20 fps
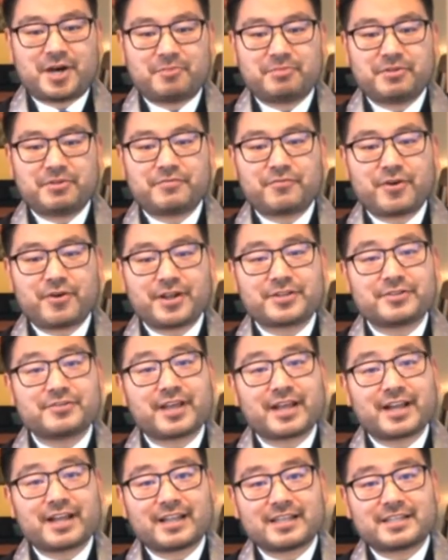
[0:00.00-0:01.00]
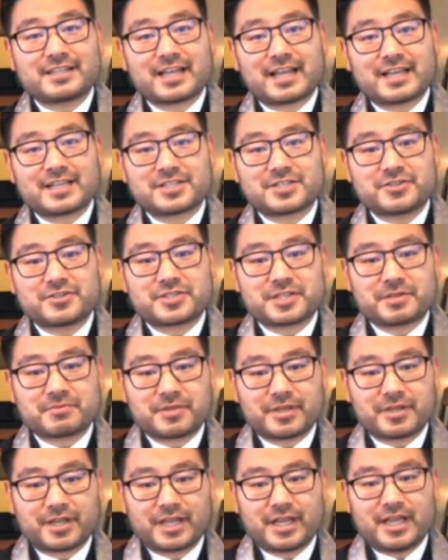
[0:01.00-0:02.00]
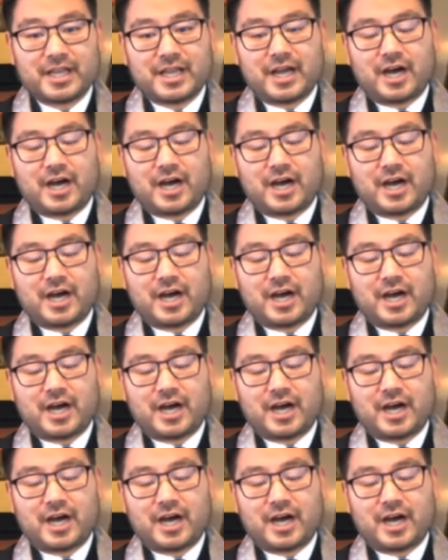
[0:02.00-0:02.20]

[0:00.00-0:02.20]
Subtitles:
Before I do that, I'd like to ask you something.